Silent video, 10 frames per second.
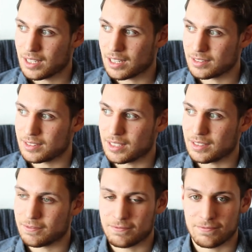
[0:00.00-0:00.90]
I'd
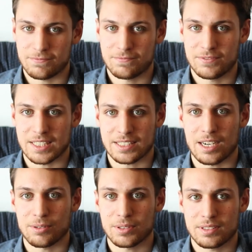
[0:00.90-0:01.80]
say 6
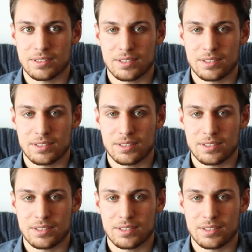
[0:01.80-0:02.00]
hours?